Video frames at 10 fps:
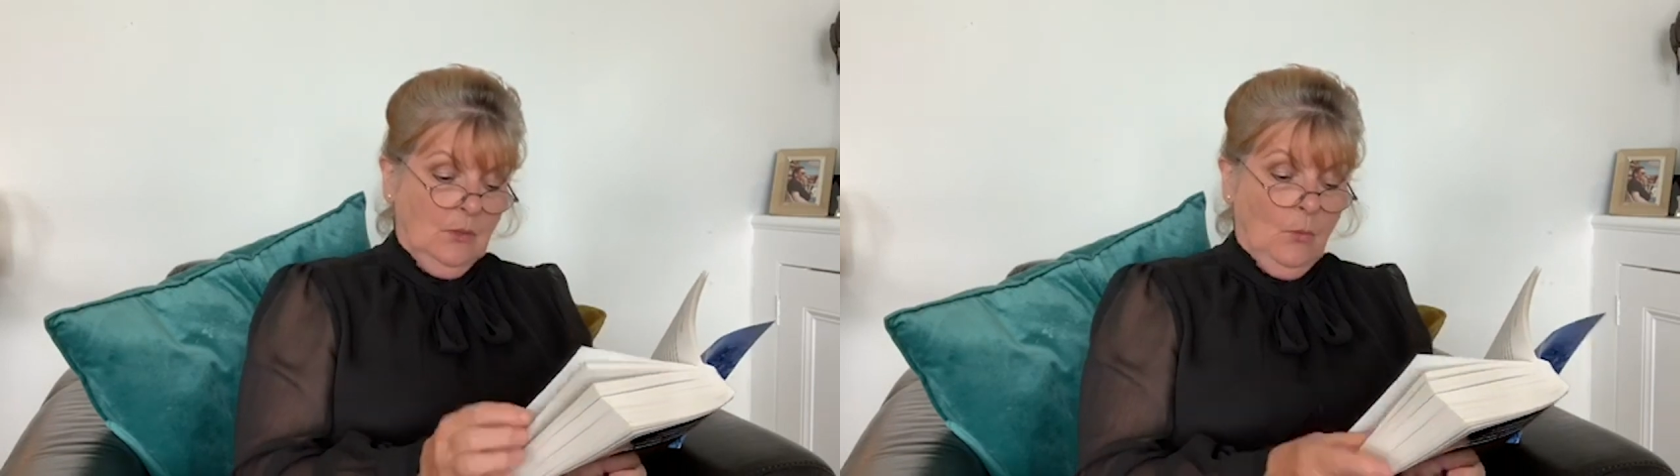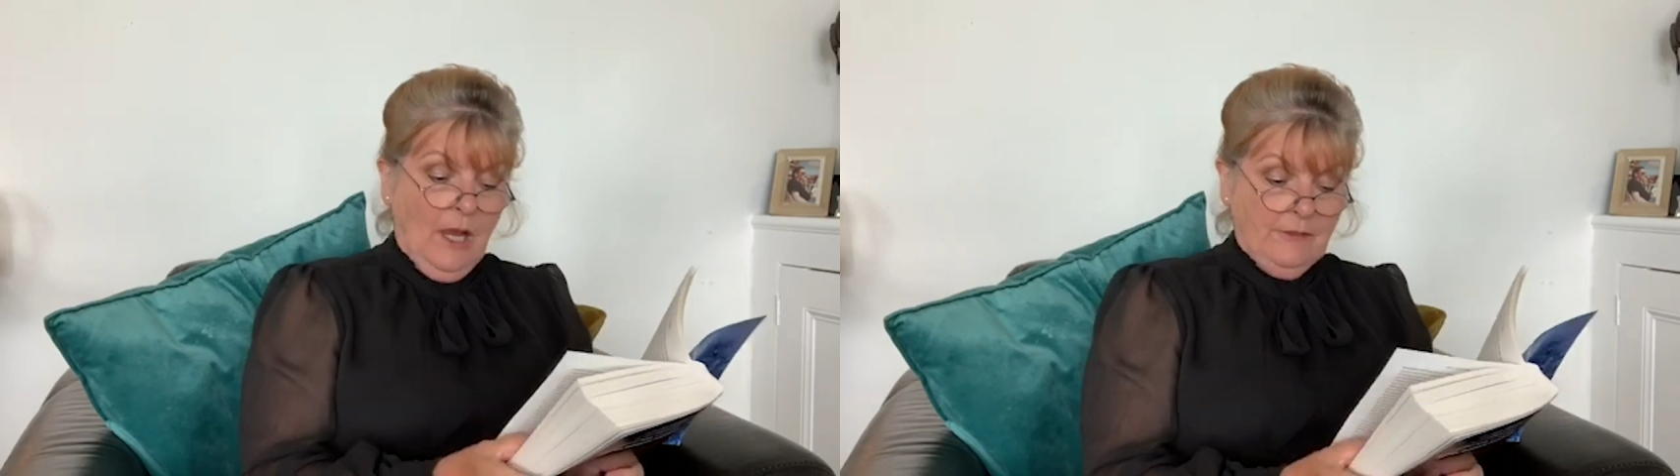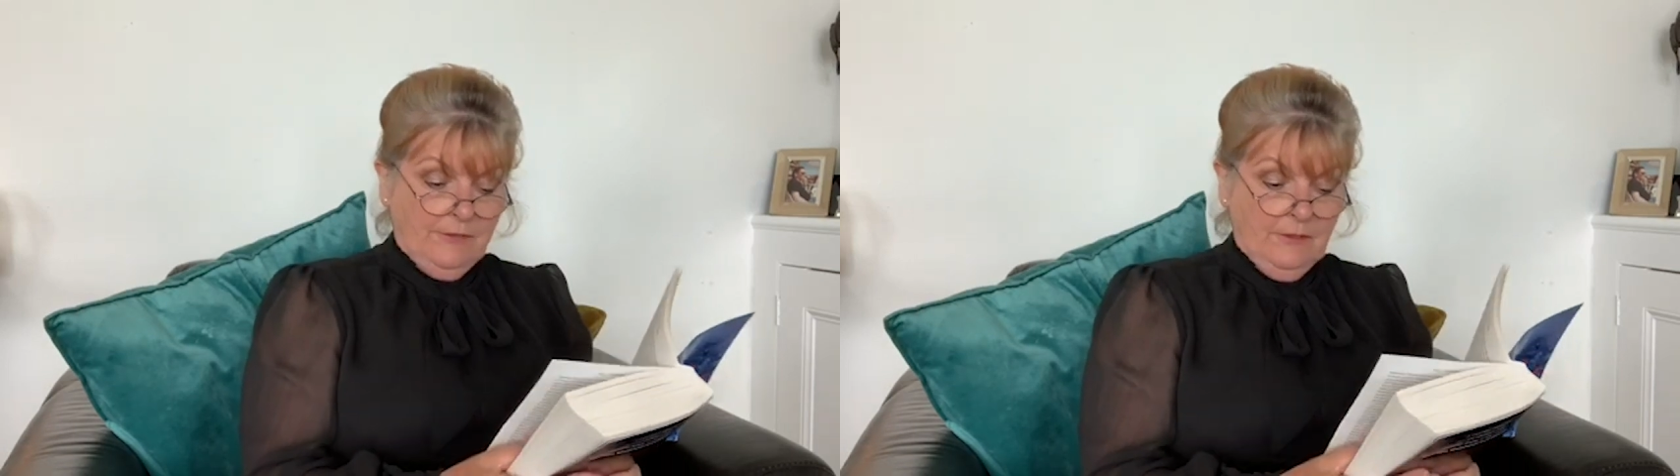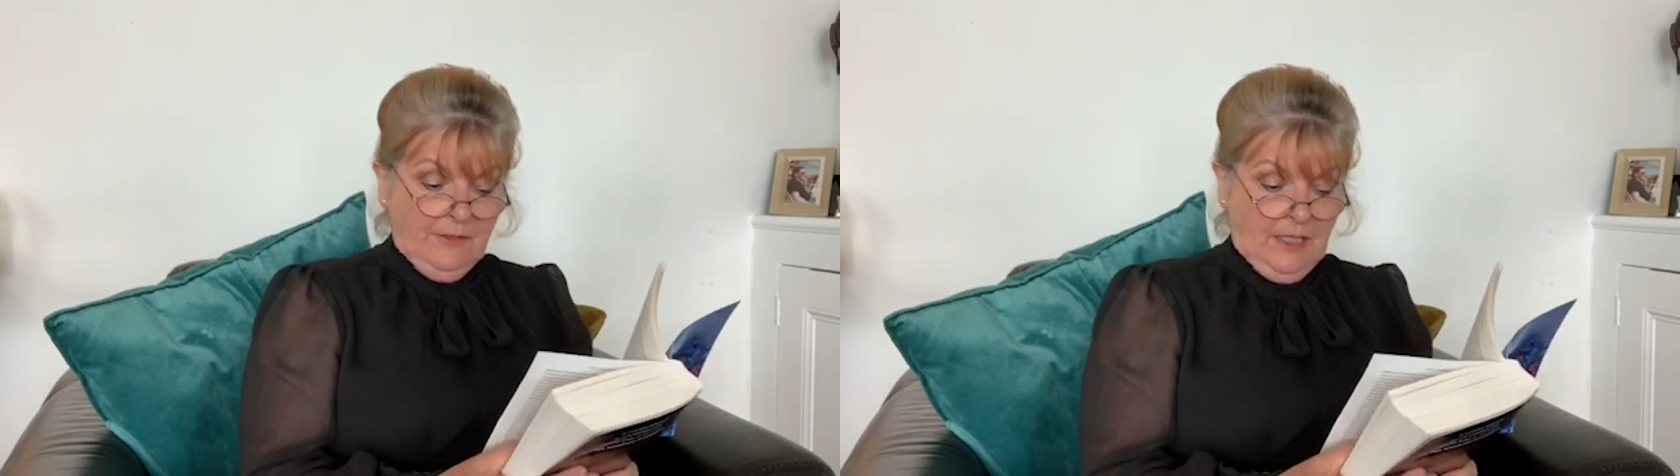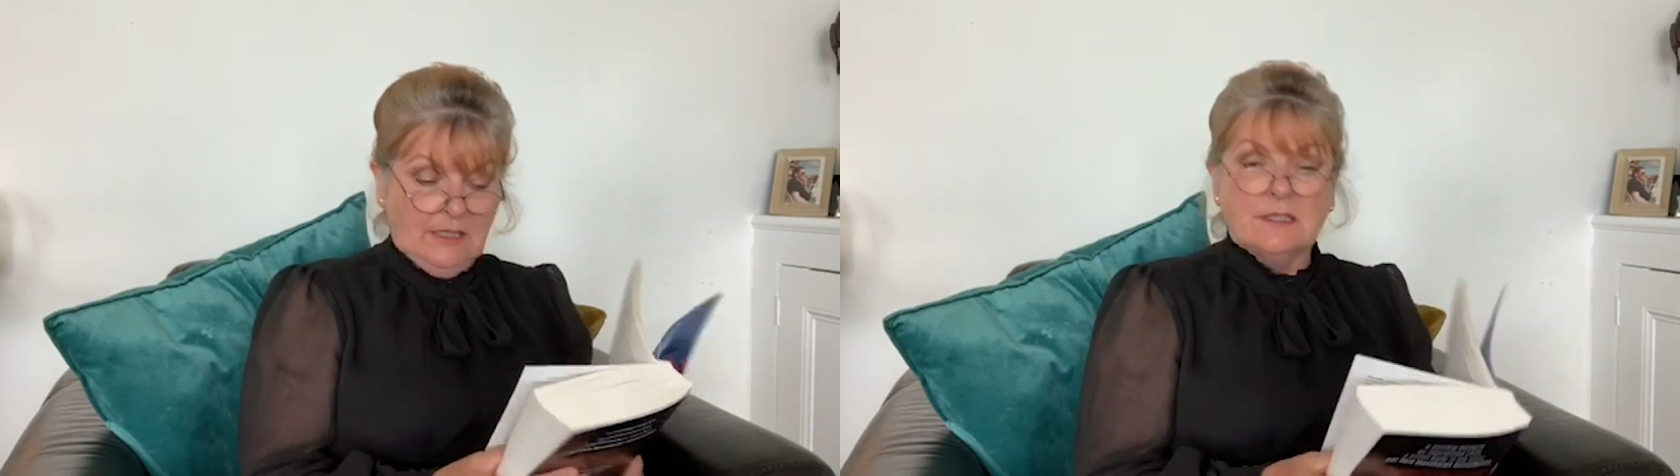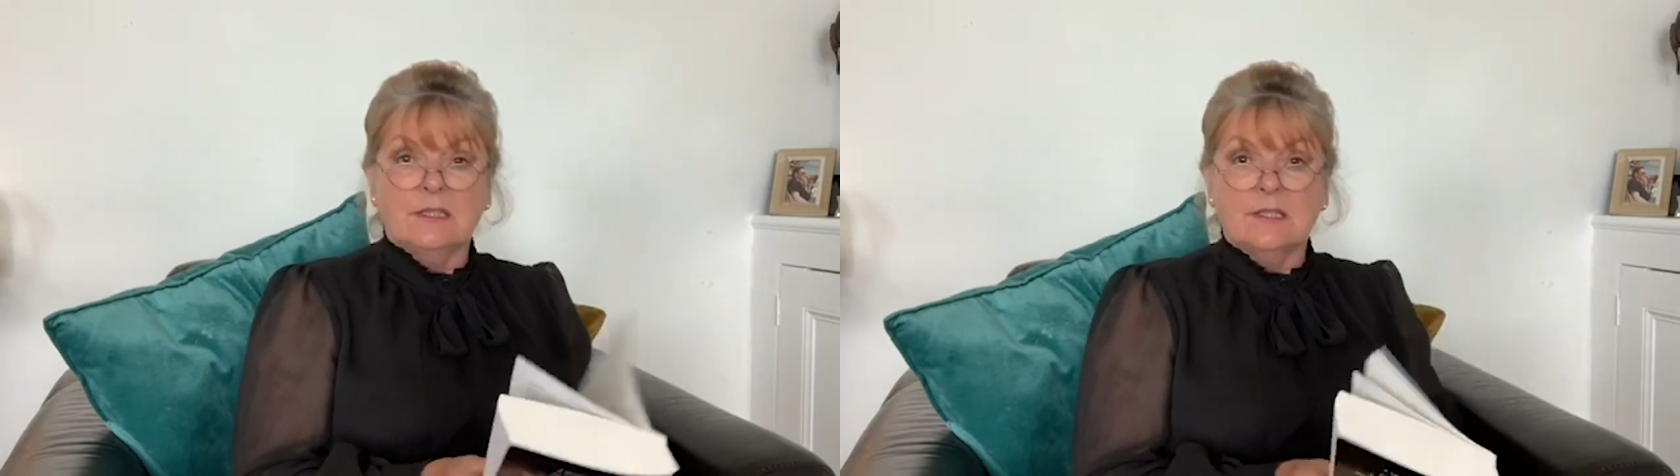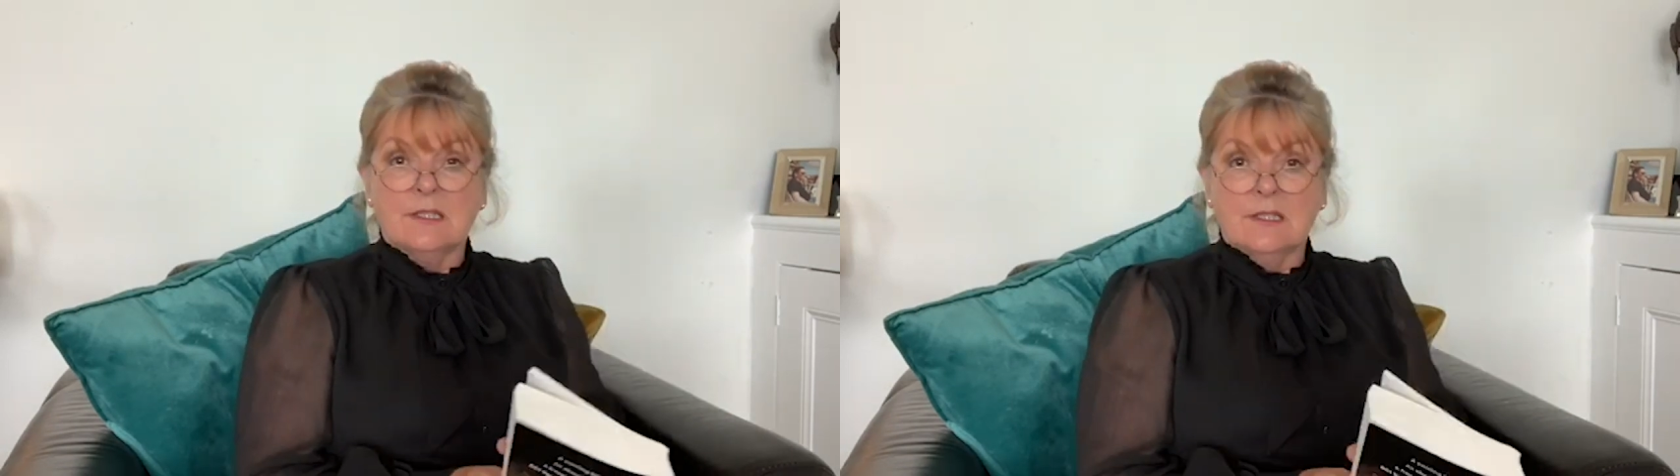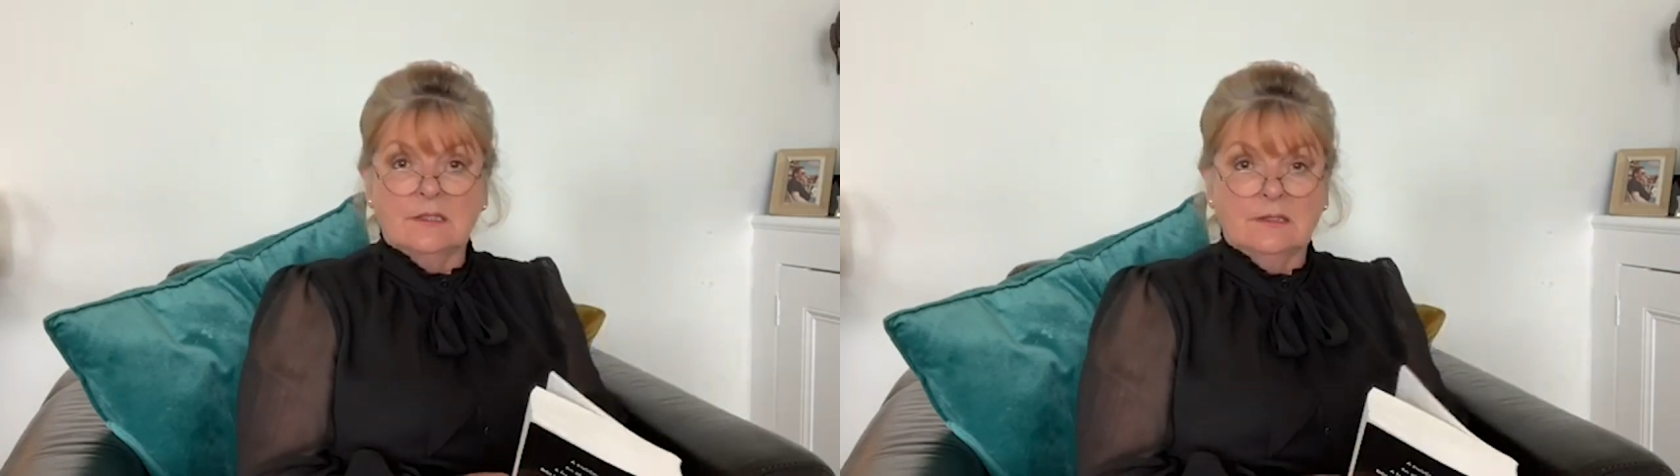wife of Hector's